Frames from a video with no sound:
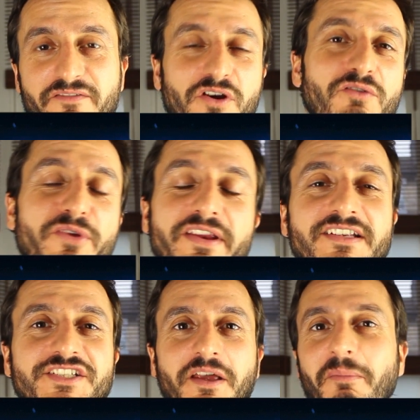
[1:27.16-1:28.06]
and they've got to
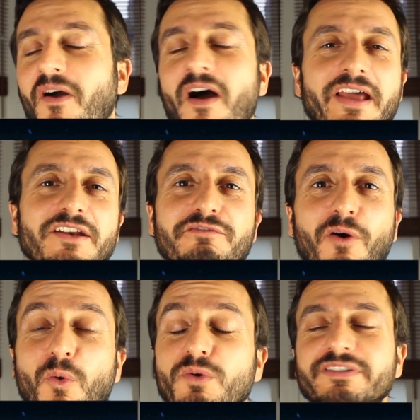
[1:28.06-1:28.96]
reach some kind of
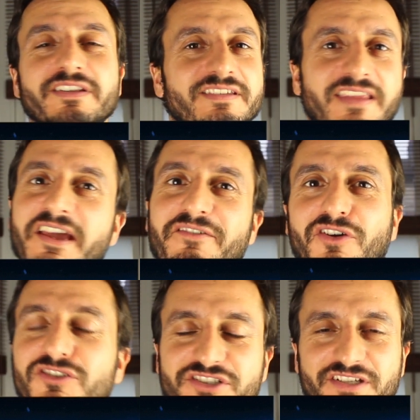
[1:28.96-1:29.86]
altered state of
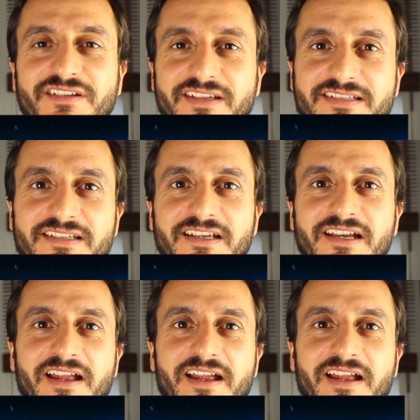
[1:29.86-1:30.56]
consciousness.